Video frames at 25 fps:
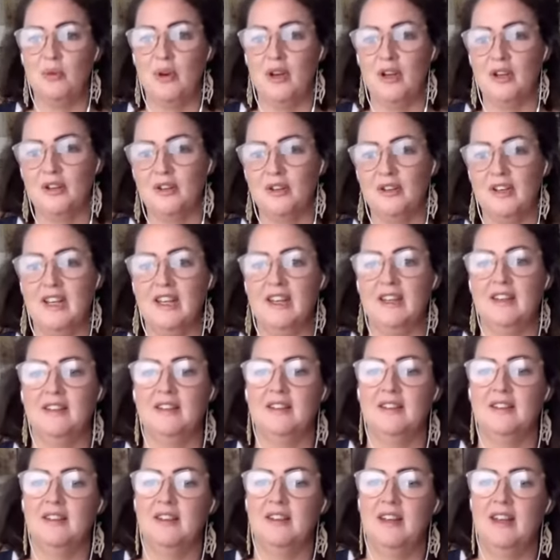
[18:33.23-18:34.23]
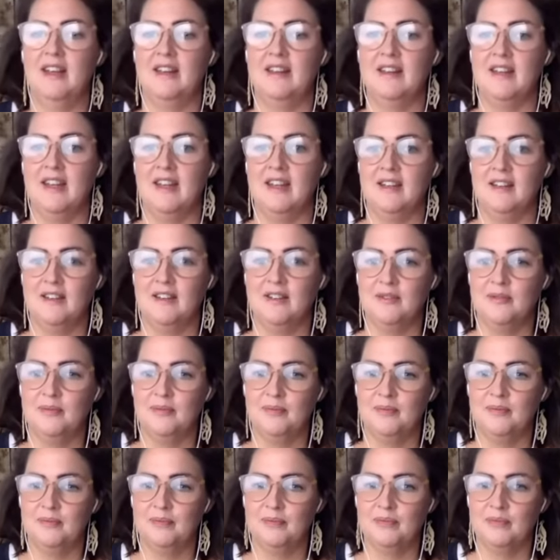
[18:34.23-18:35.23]
I have to work on it and then
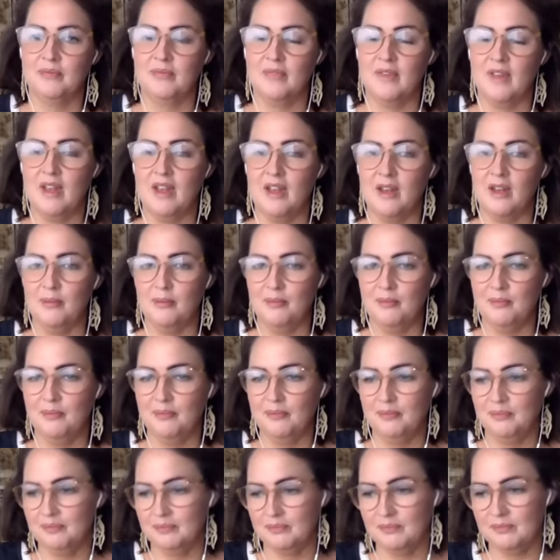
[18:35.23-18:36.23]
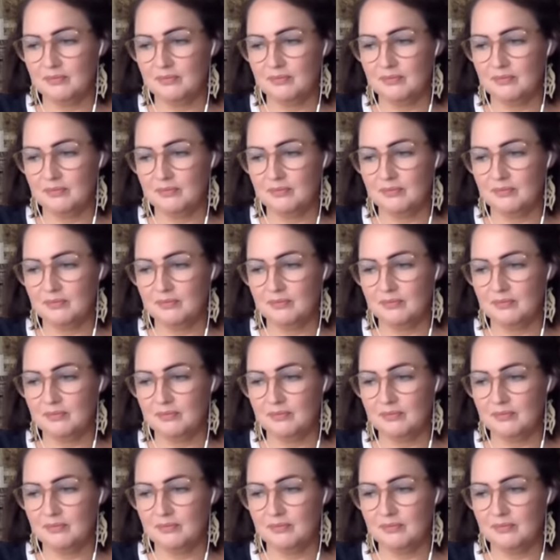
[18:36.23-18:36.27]
um,